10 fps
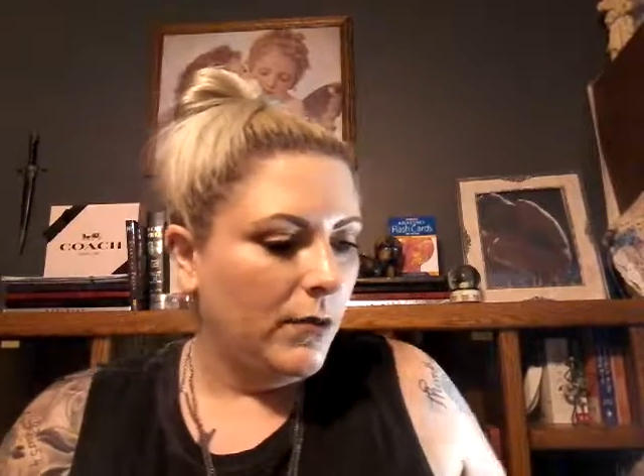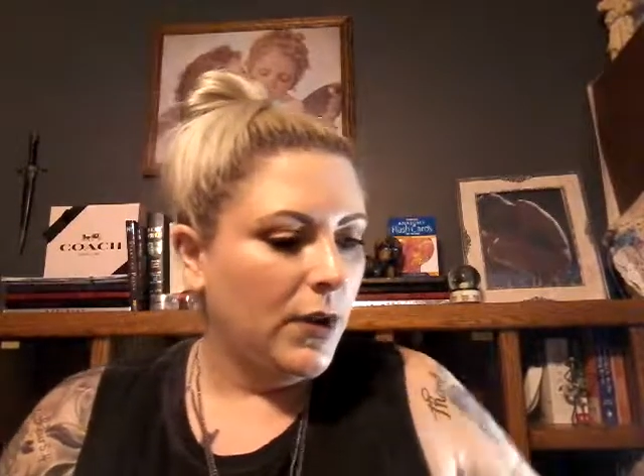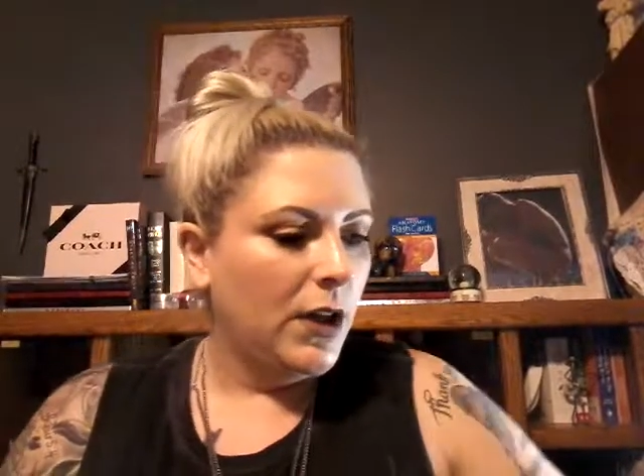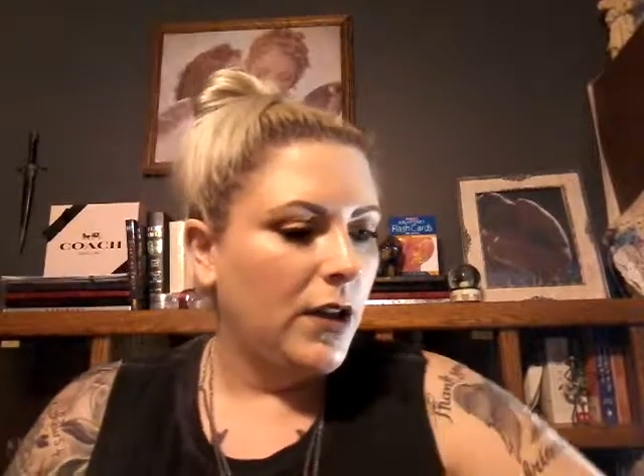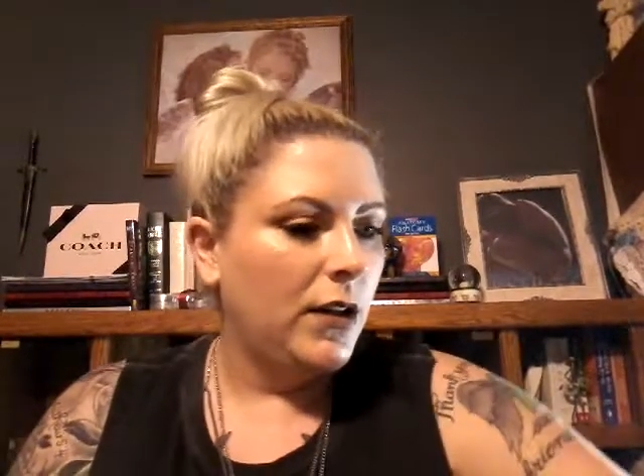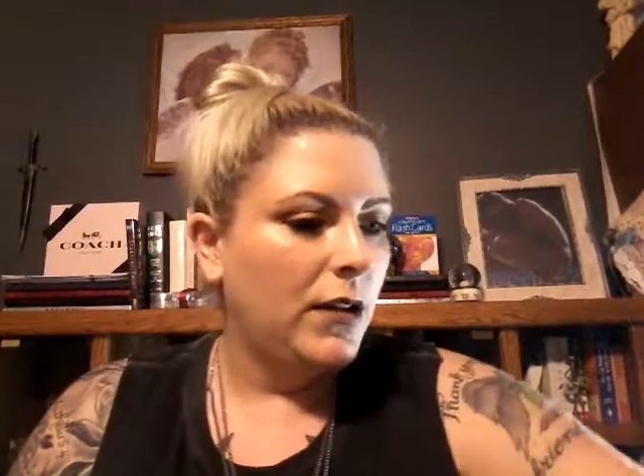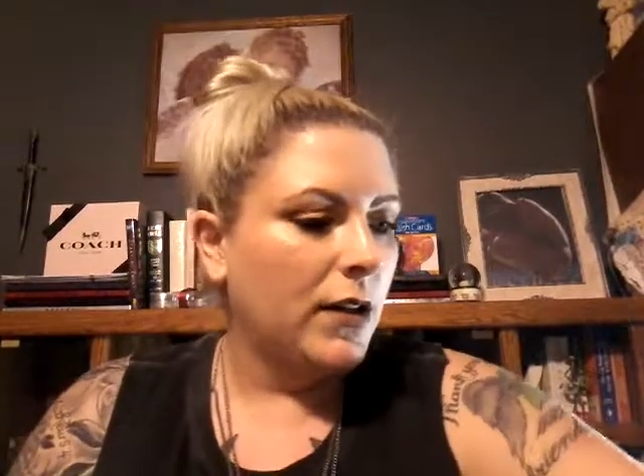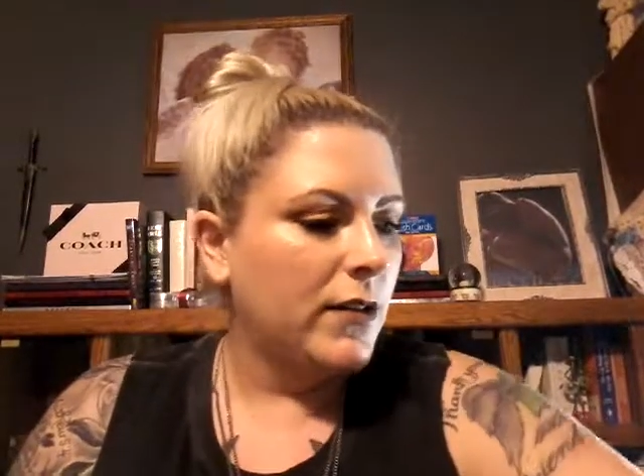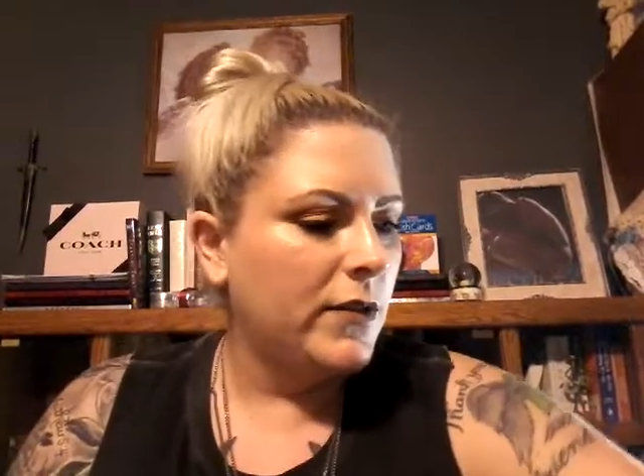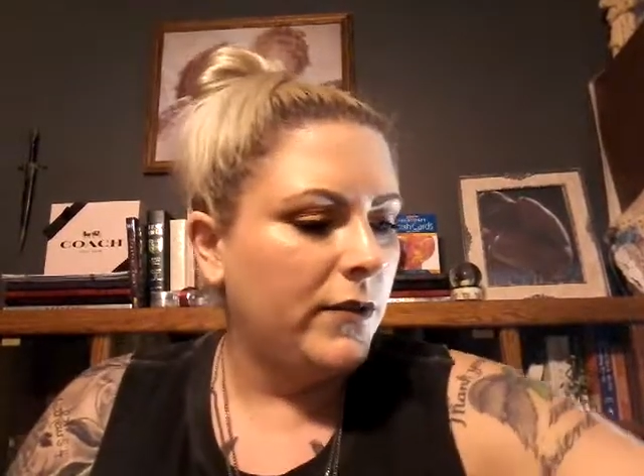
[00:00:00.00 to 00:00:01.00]
My
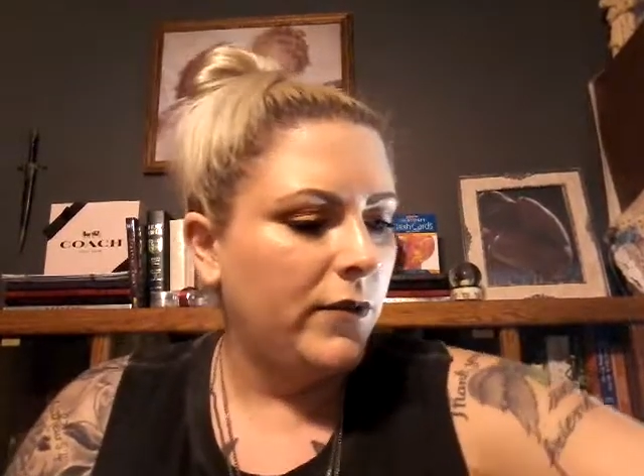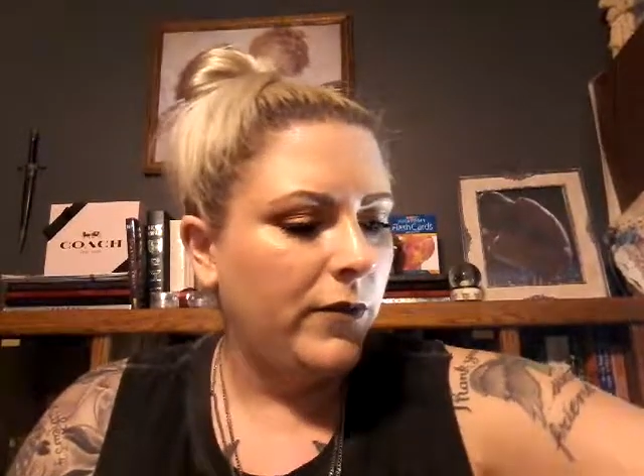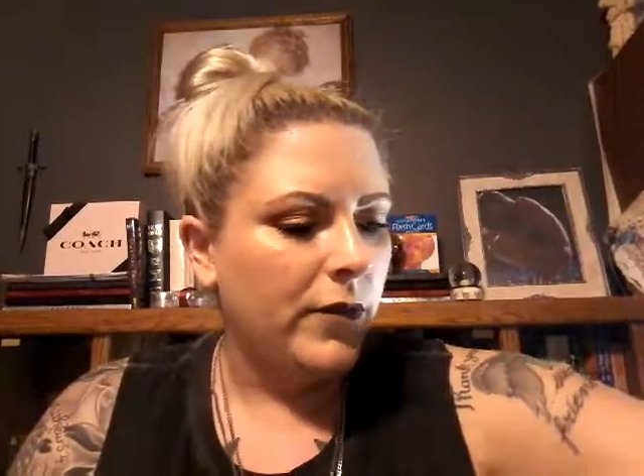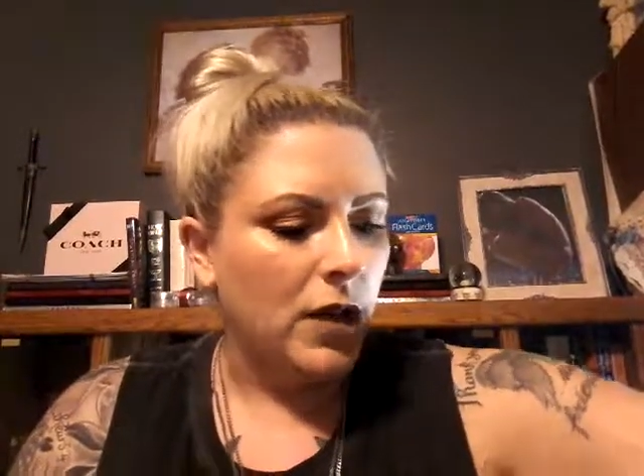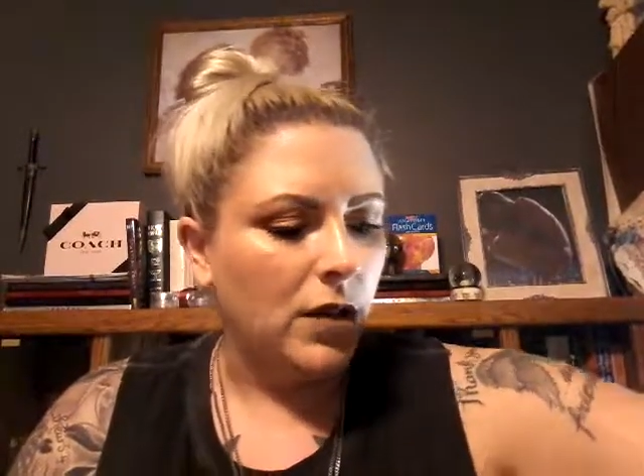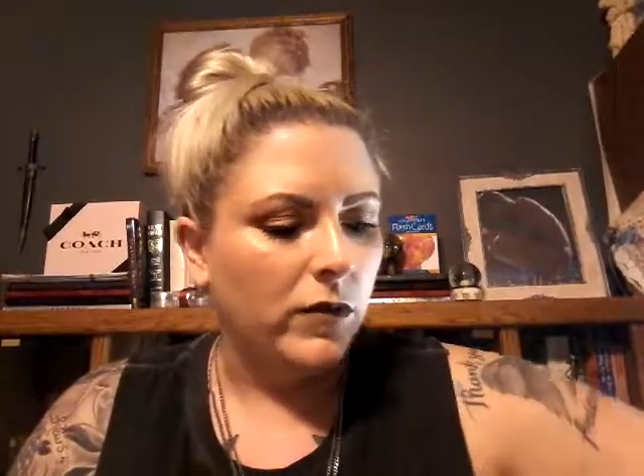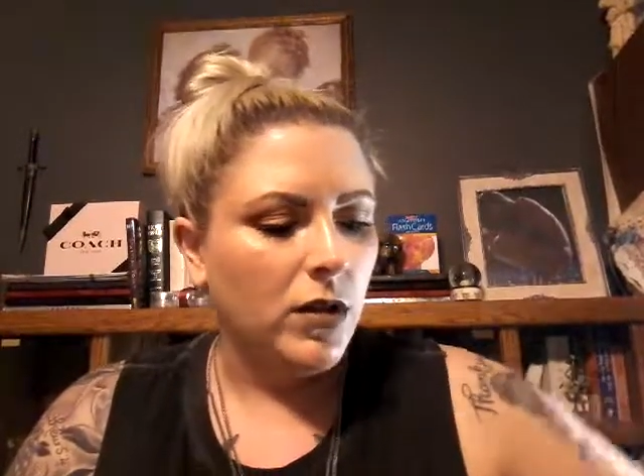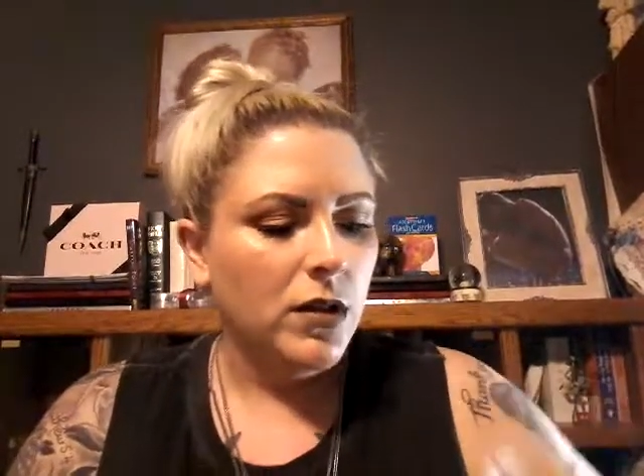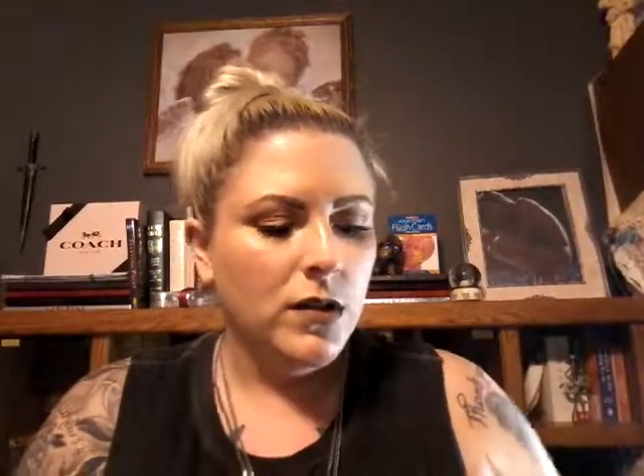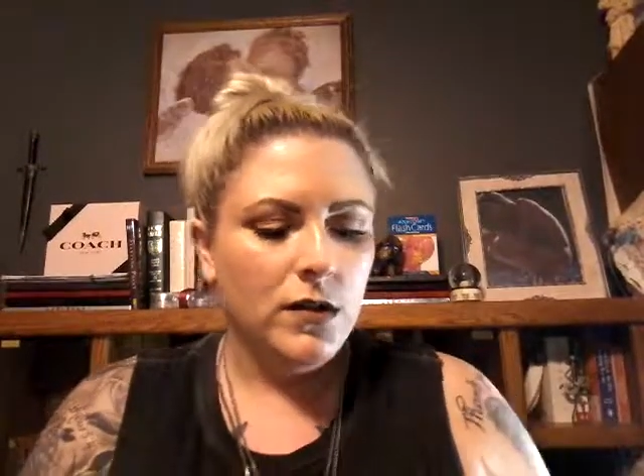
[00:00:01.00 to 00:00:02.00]
next
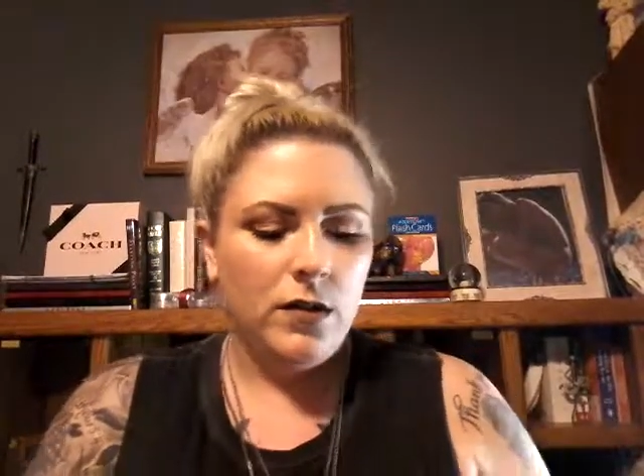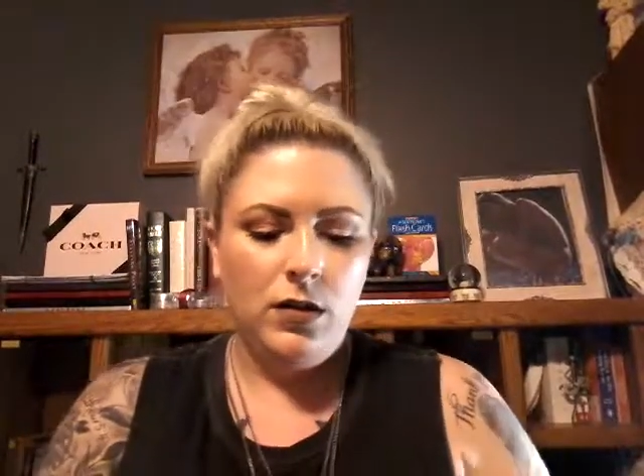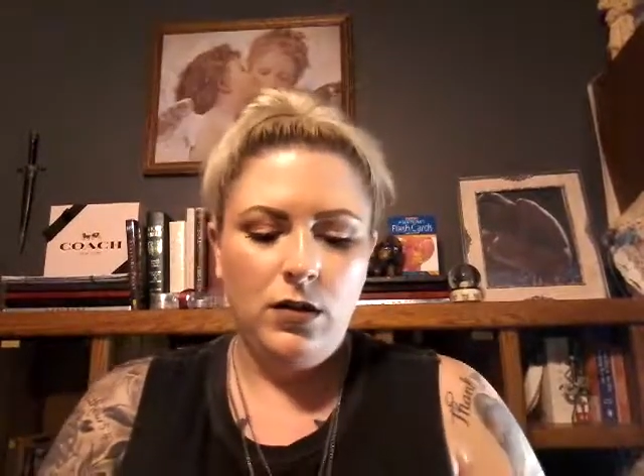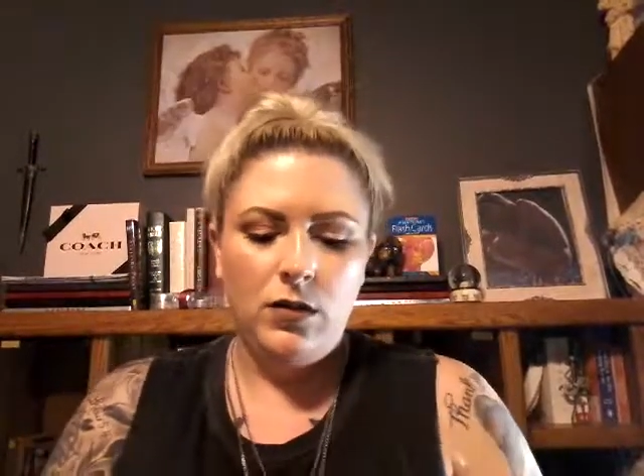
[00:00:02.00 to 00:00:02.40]
favorite